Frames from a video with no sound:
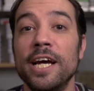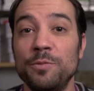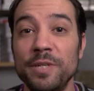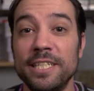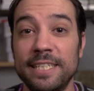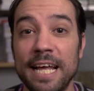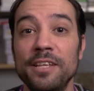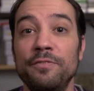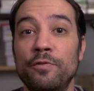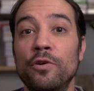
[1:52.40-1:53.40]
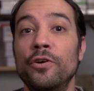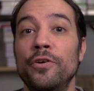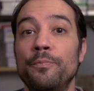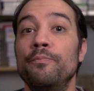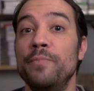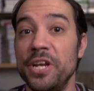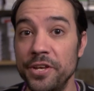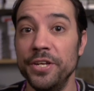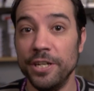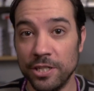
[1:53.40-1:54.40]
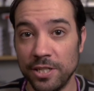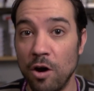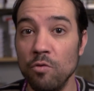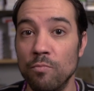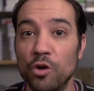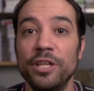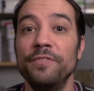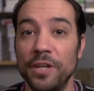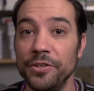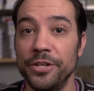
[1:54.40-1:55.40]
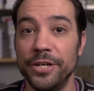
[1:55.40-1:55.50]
has been studied for many years now, more than ten